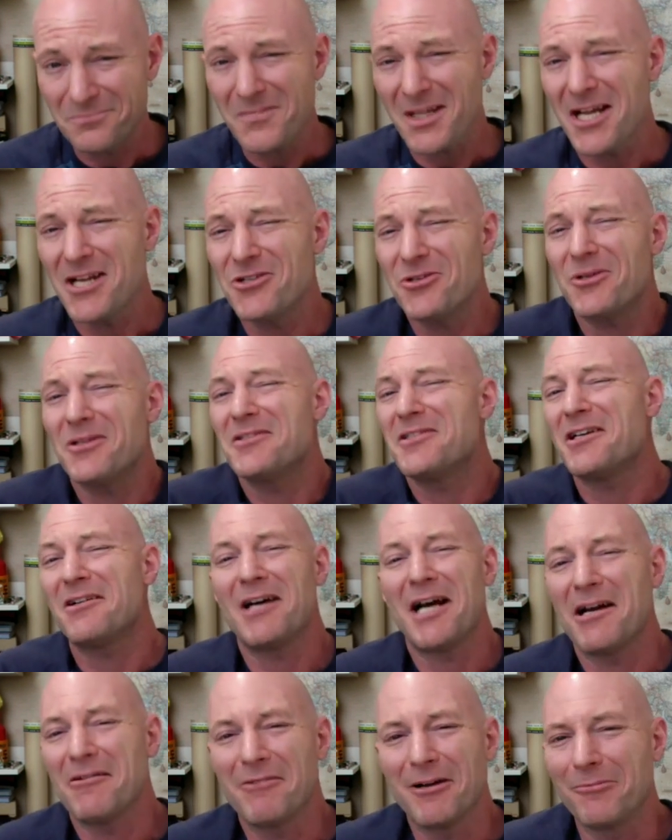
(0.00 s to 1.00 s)
As you can tell,
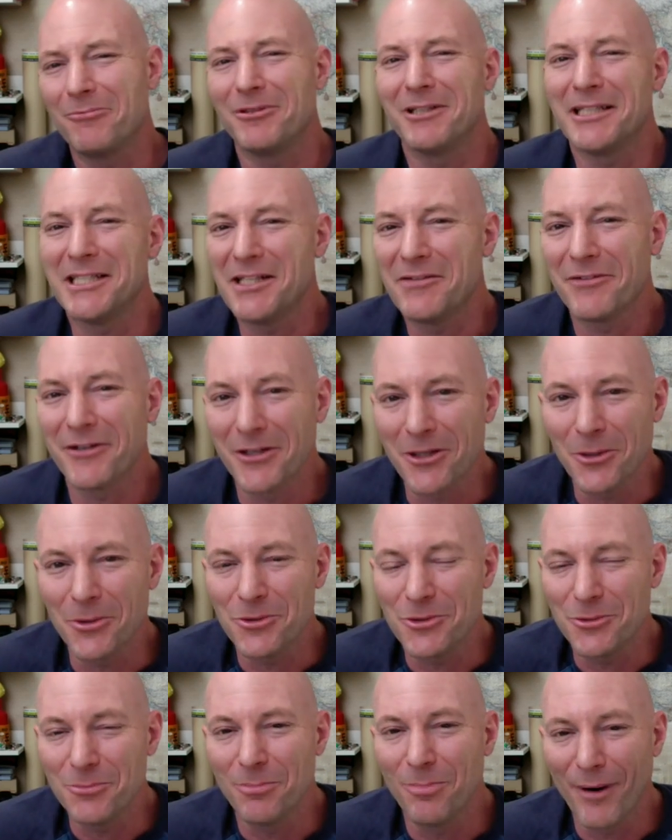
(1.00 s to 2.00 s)
I, I really never go
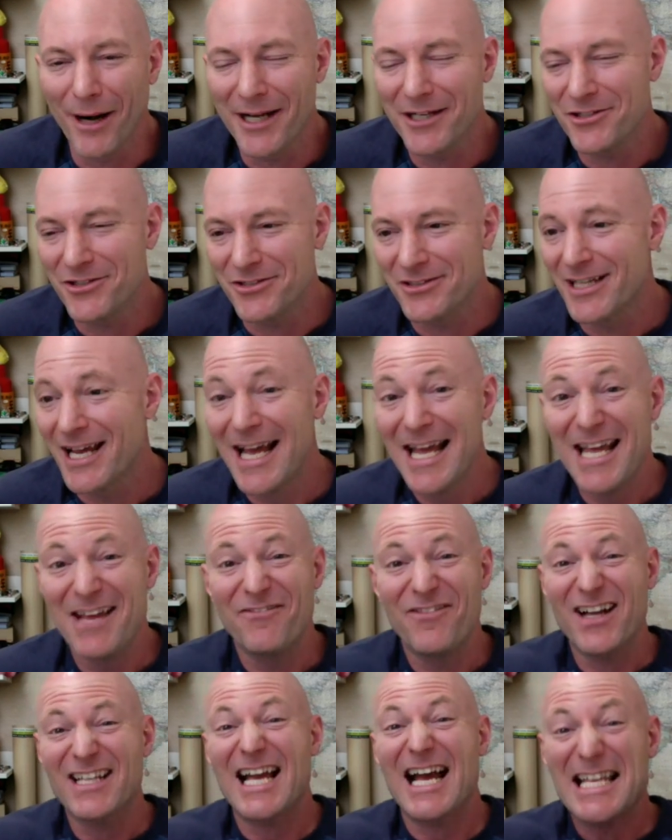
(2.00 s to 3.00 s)
to branches. In
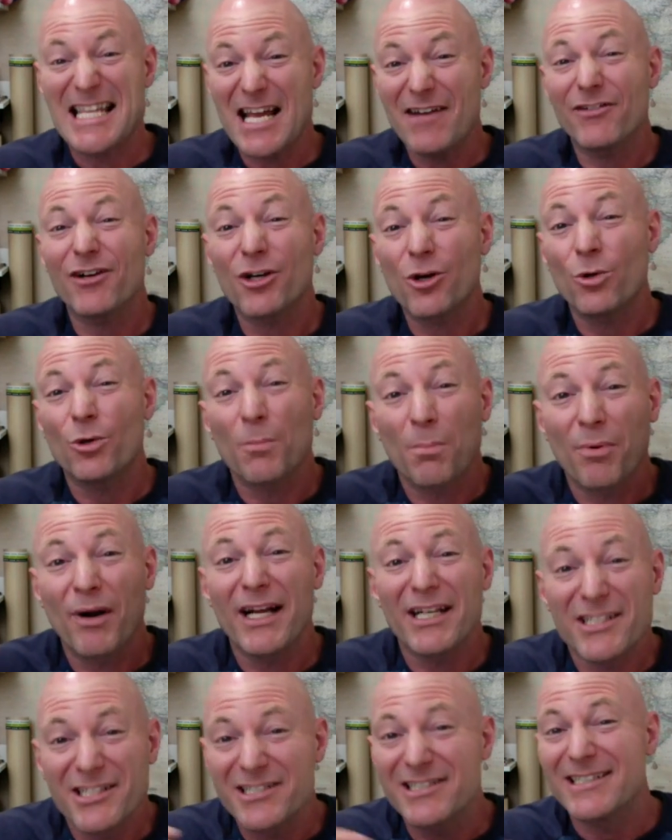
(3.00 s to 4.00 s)
fact, I never go to
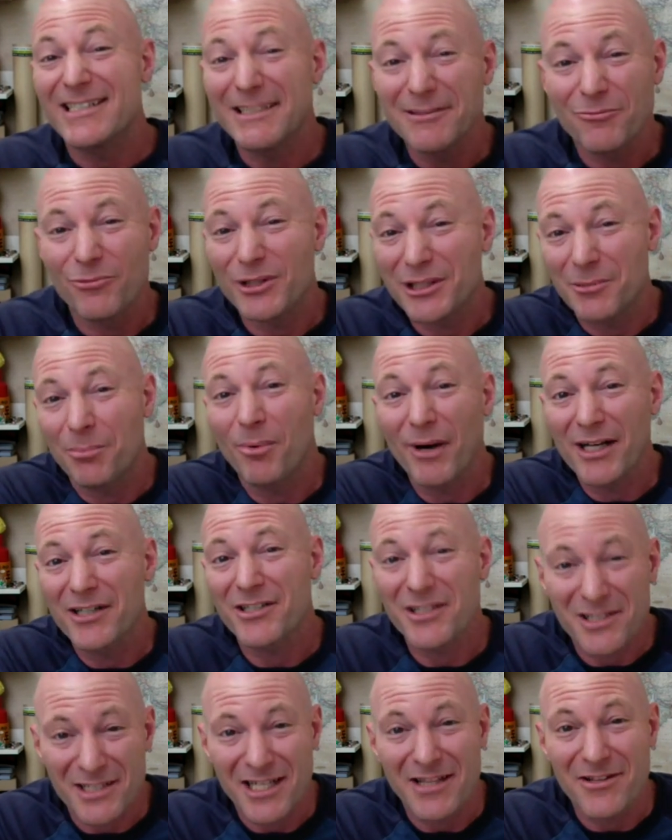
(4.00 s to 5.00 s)
branches, went to
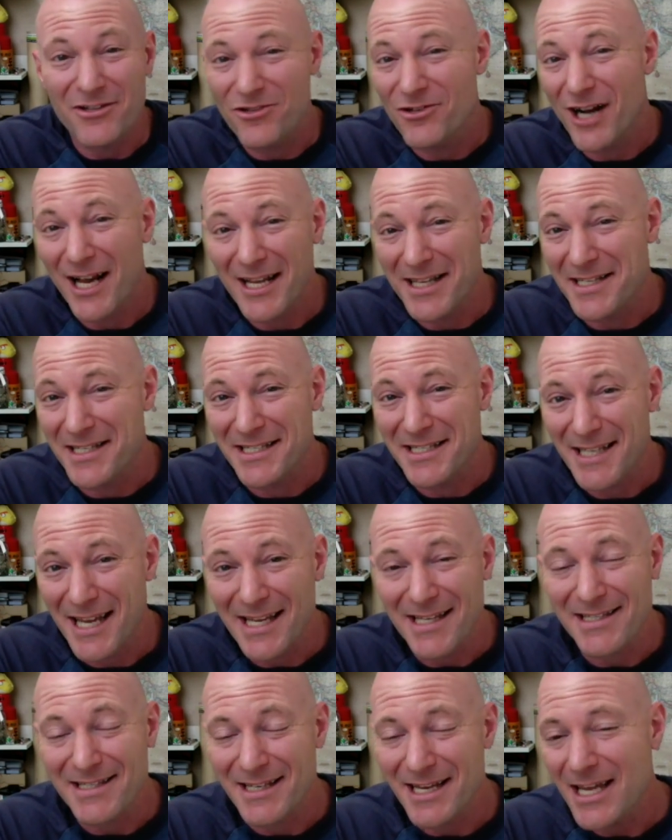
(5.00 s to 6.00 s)
branches in the United
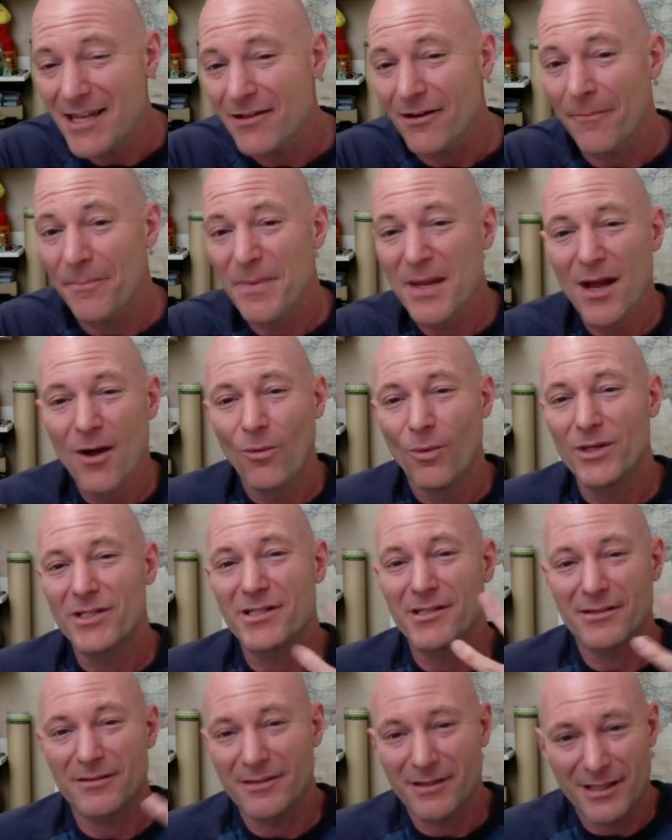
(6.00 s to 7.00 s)
States either,
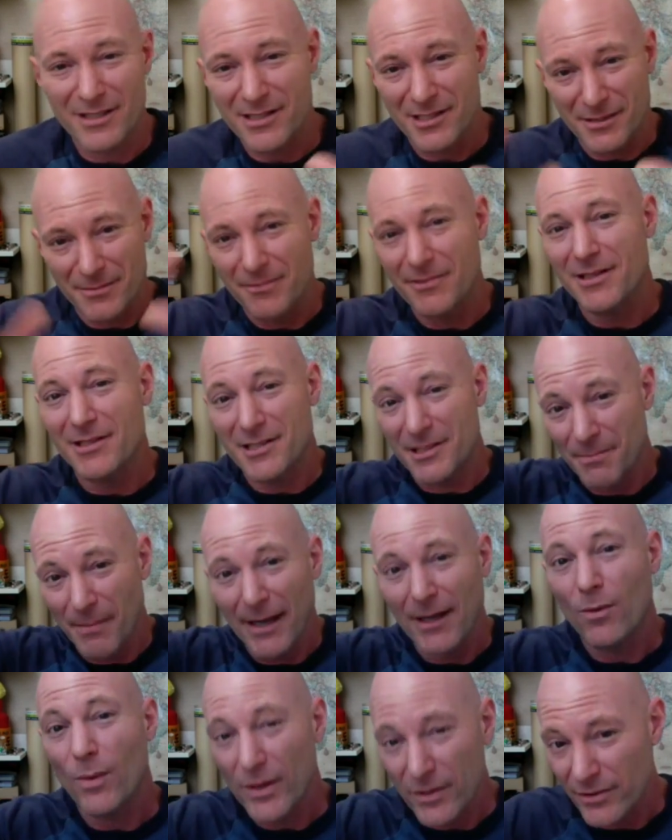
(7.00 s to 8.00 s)
which this is, this is
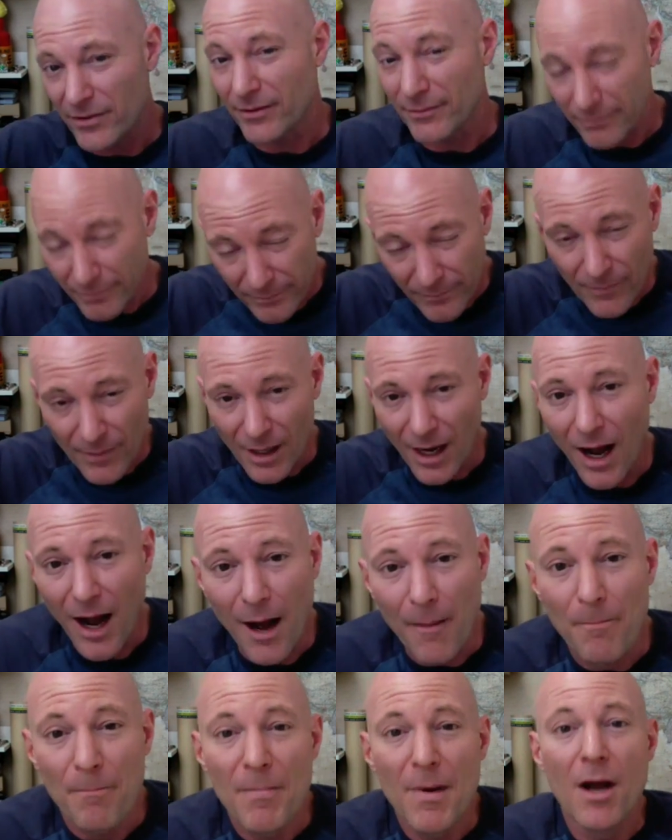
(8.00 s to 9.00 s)
my question.
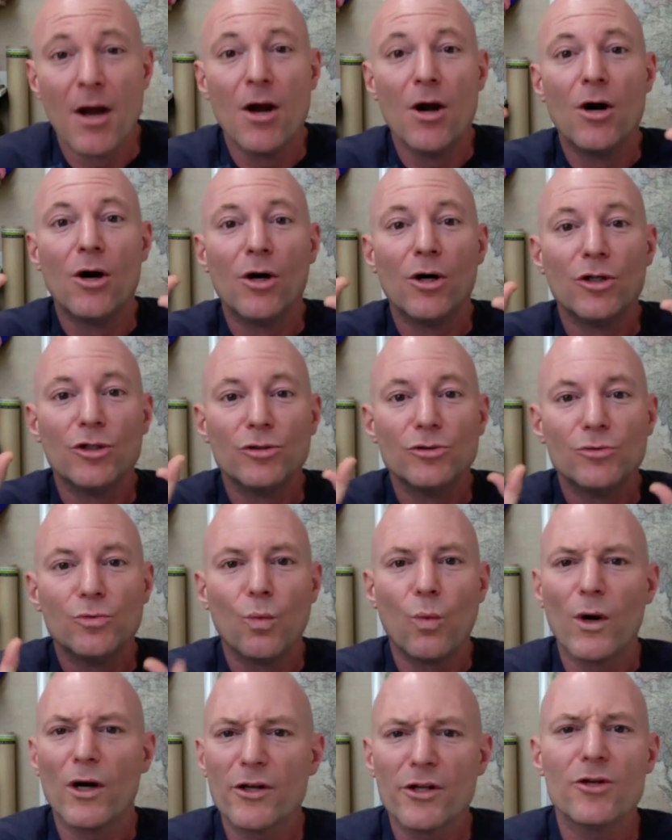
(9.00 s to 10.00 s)
Um,
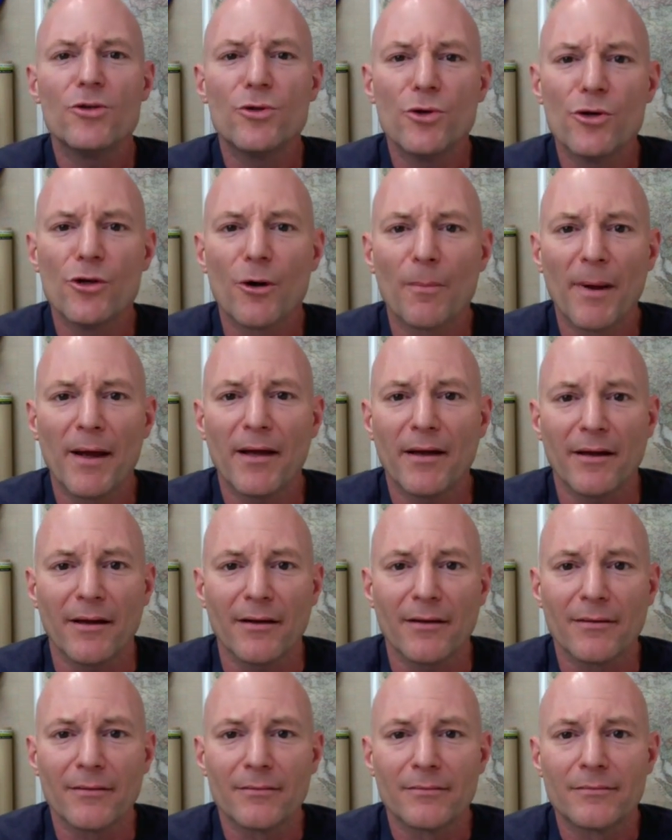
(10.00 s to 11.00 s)
where do you do your banking?
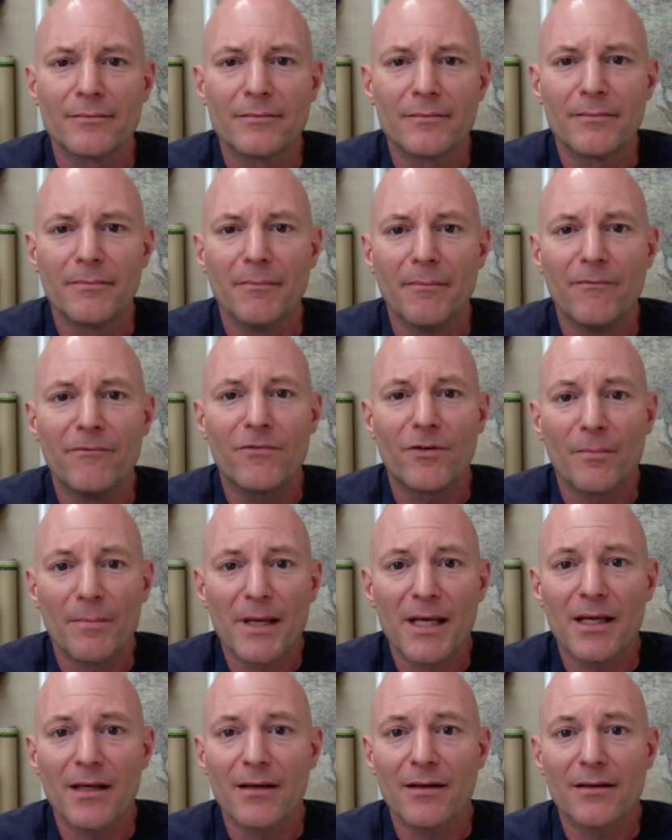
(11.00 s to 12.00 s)
For
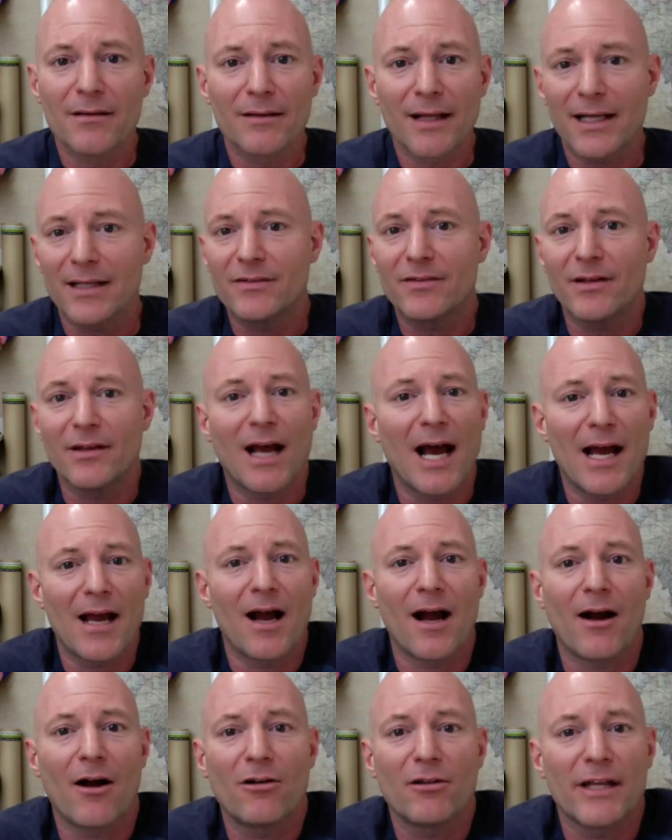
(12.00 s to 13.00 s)
me, like I said, I,
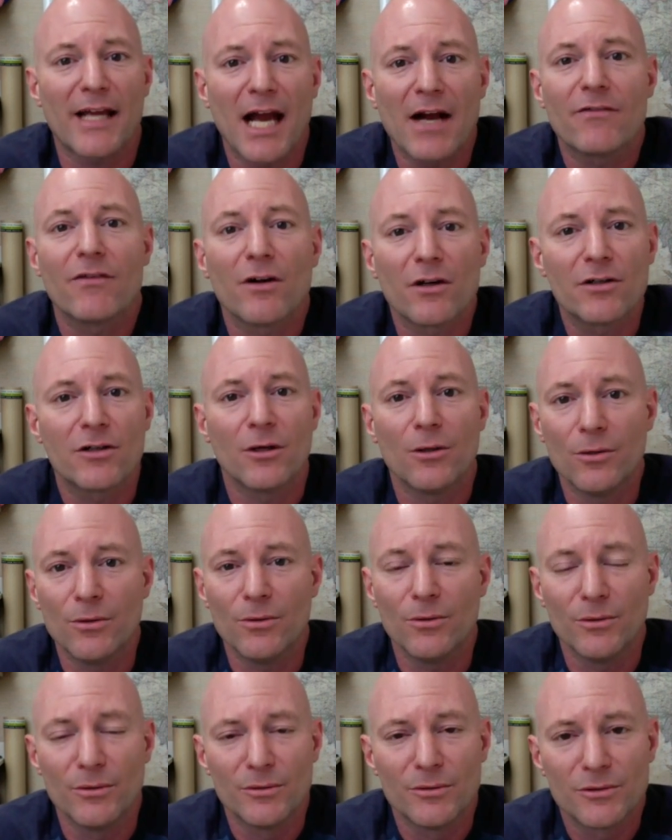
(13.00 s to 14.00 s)
I hardly ever
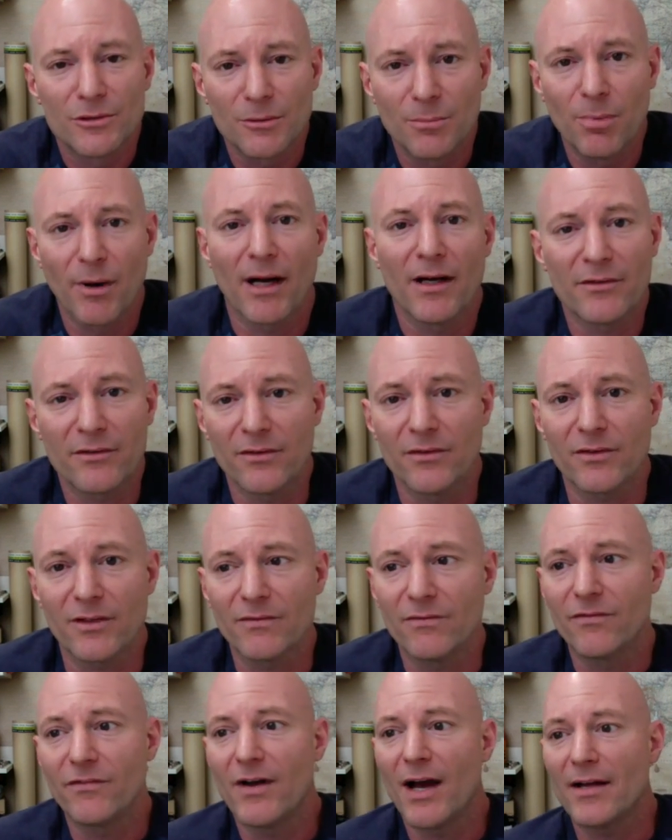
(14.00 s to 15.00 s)
go to branches.
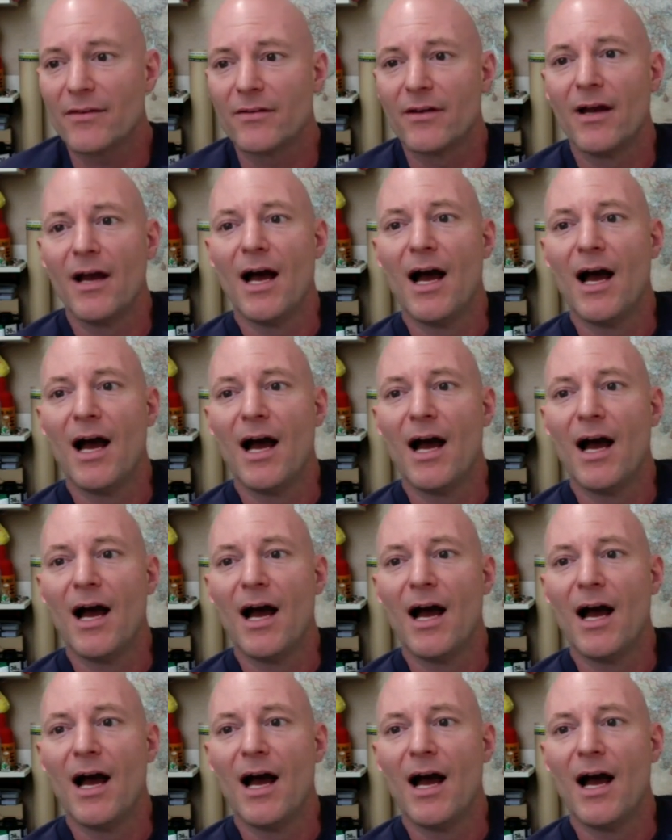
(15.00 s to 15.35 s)
In fact,